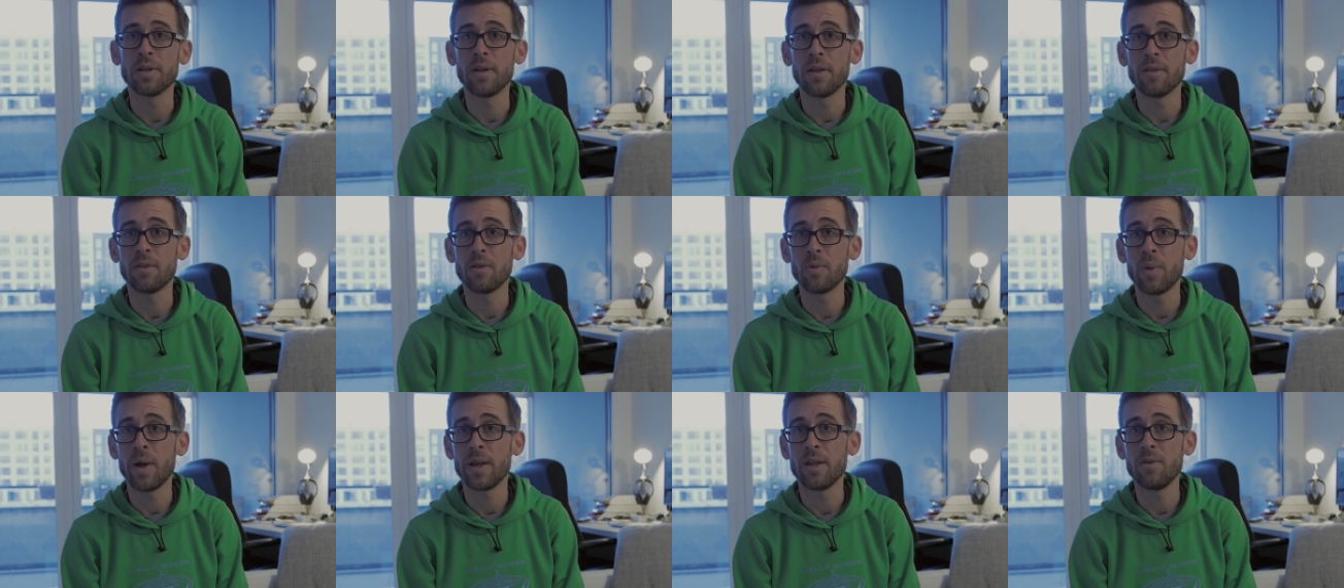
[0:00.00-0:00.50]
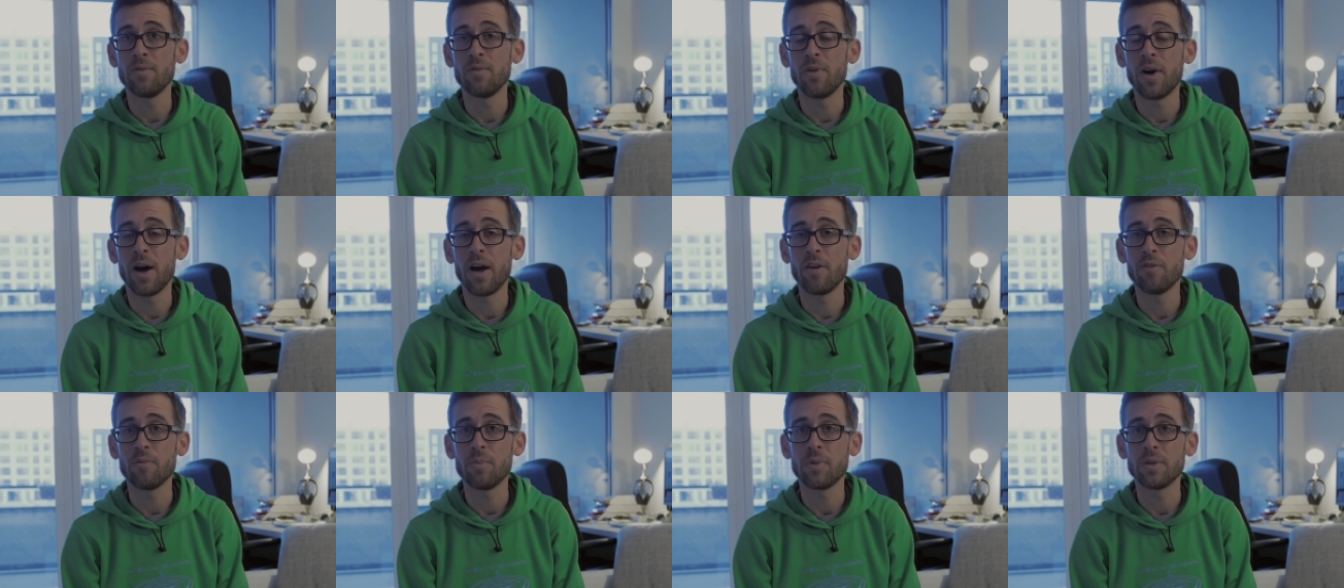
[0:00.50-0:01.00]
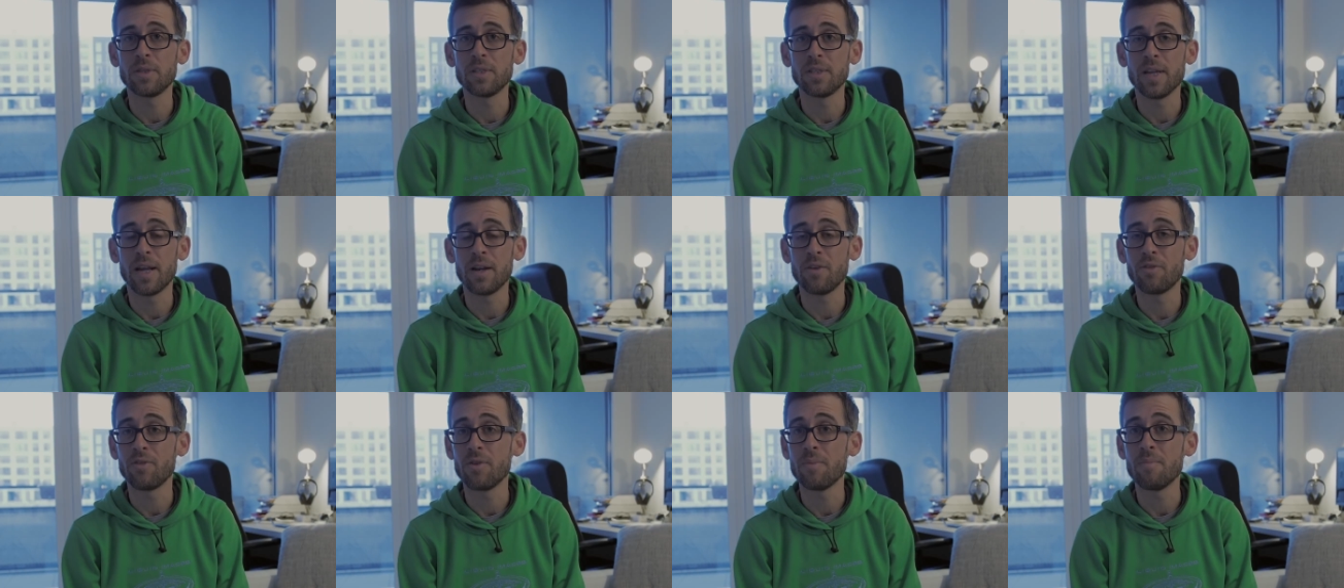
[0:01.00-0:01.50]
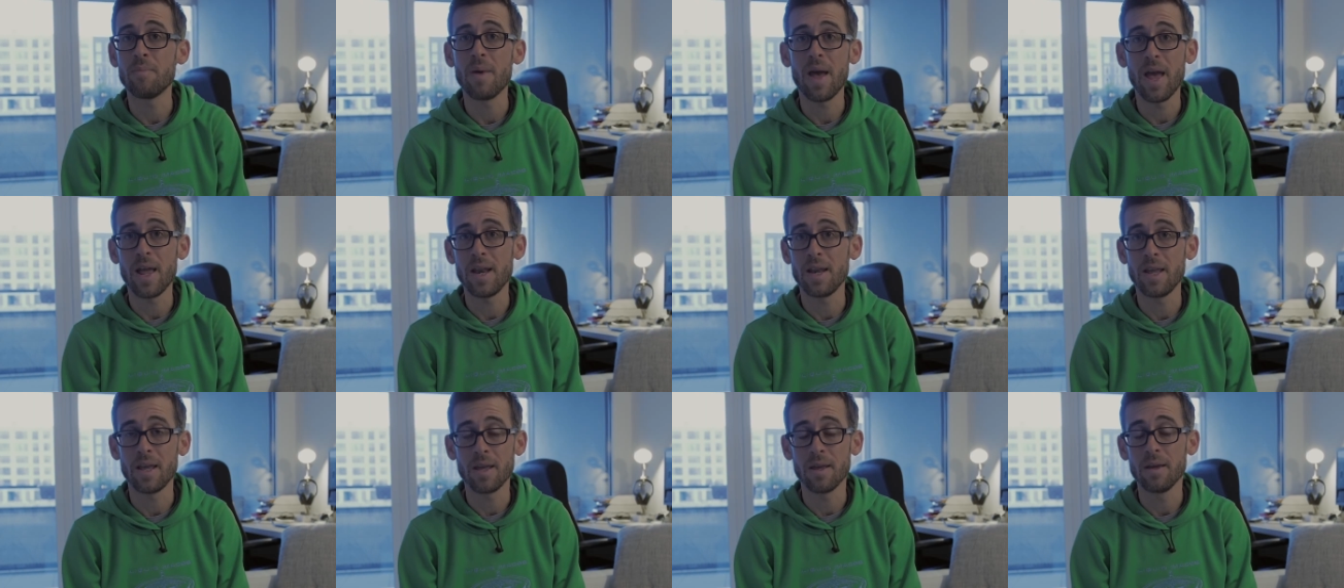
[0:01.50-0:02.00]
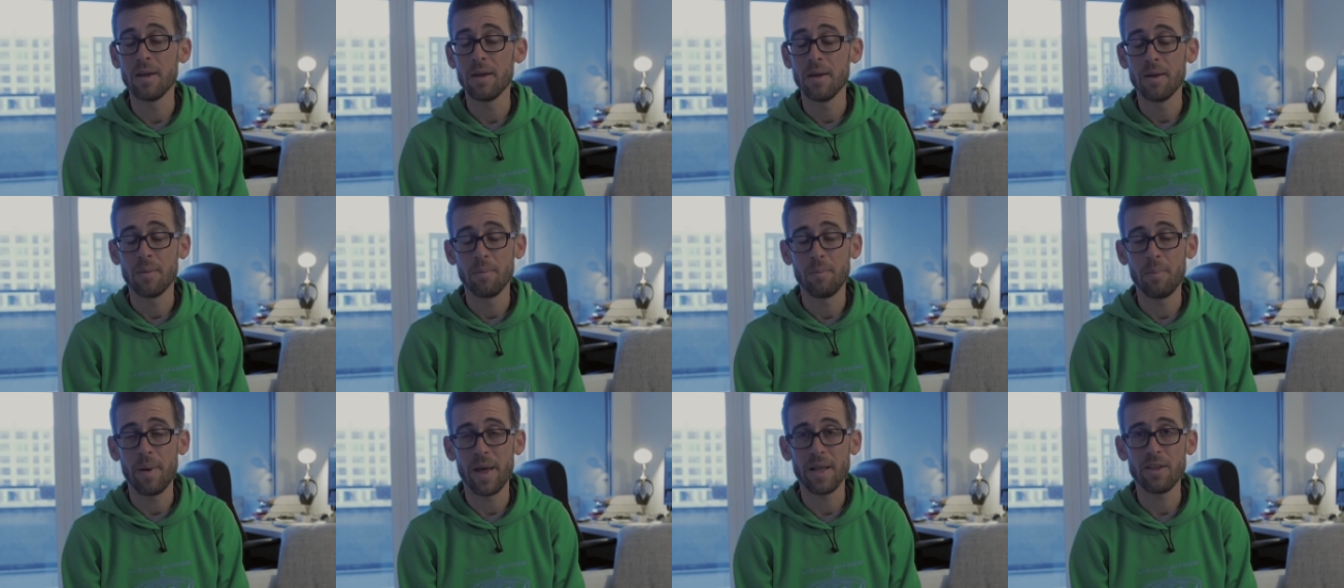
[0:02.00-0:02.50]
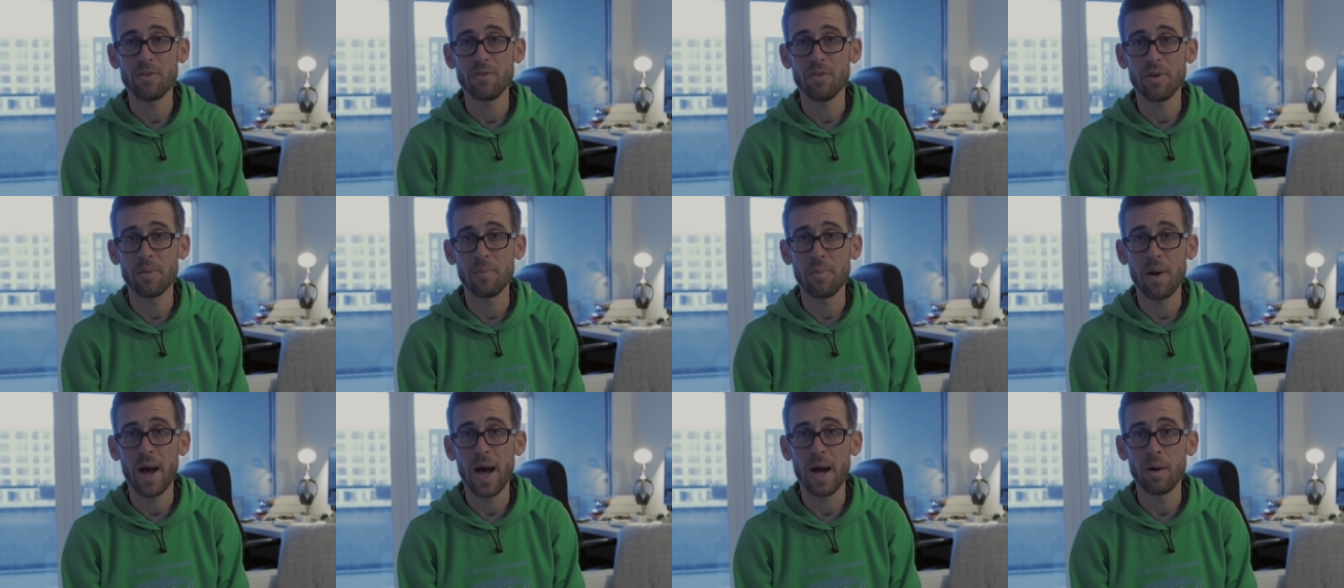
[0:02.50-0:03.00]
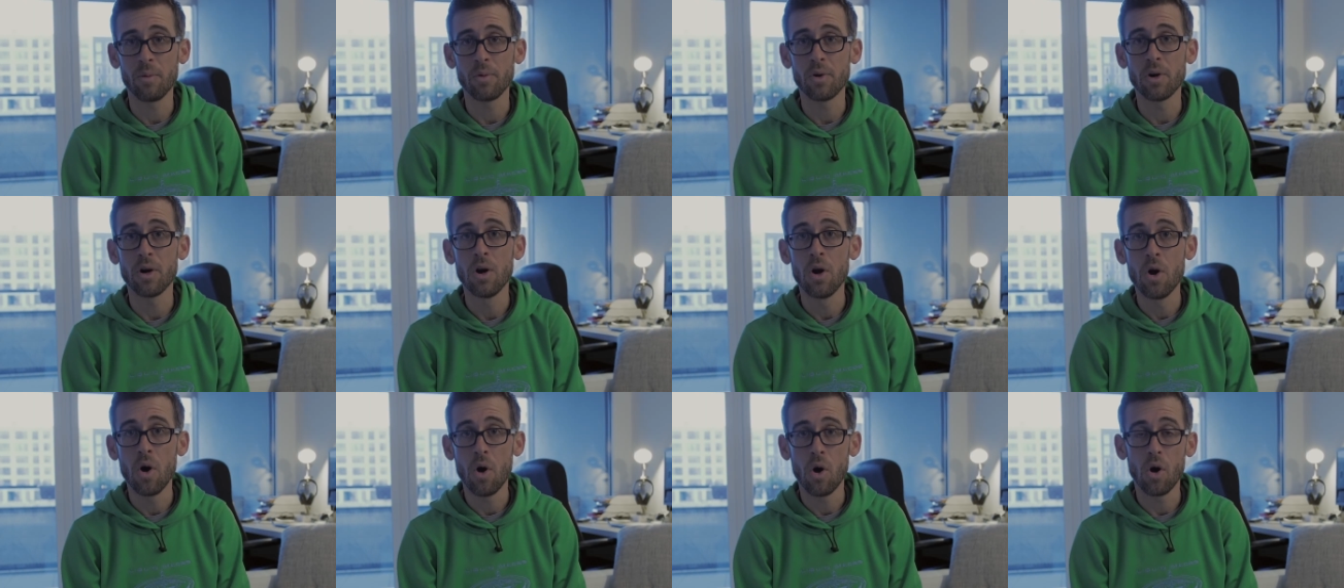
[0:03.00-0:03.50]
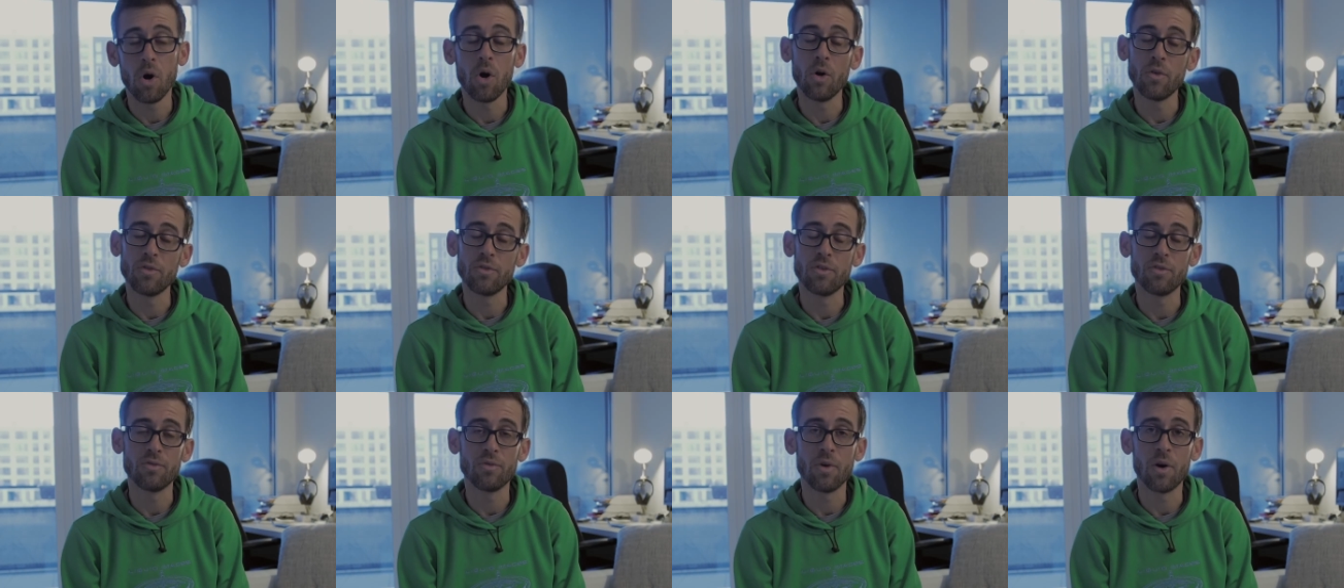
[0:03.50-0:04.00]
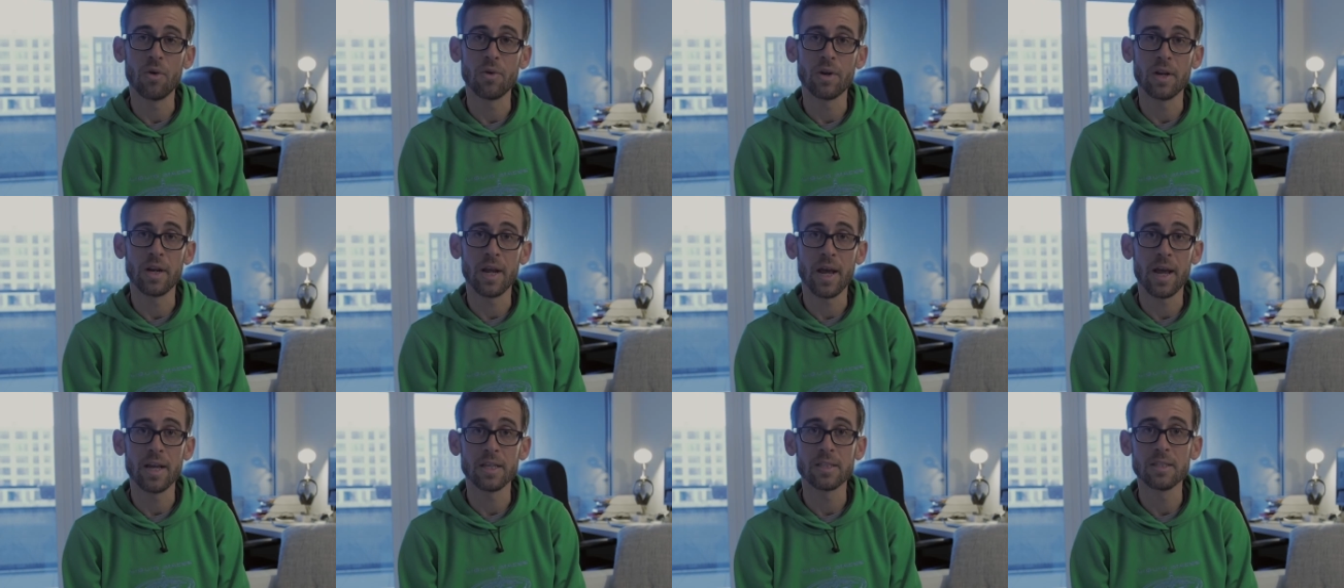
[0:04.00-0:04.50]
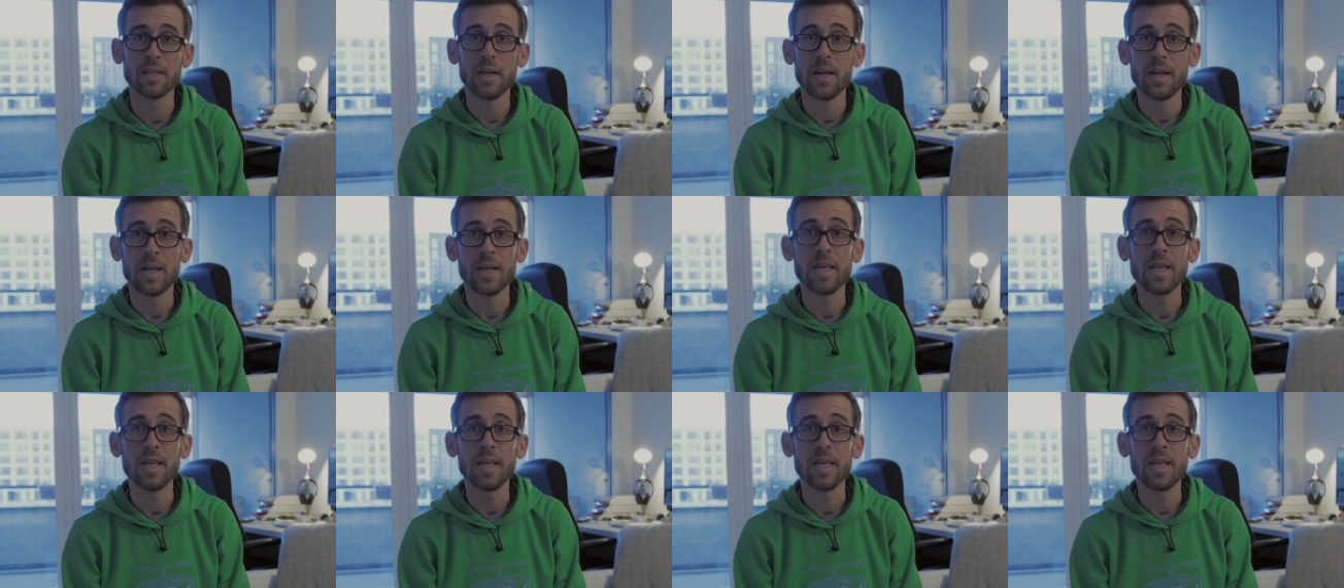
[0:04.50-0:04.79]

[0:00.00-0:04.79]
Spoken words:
than 25% remaining battery power on the Ronin-S,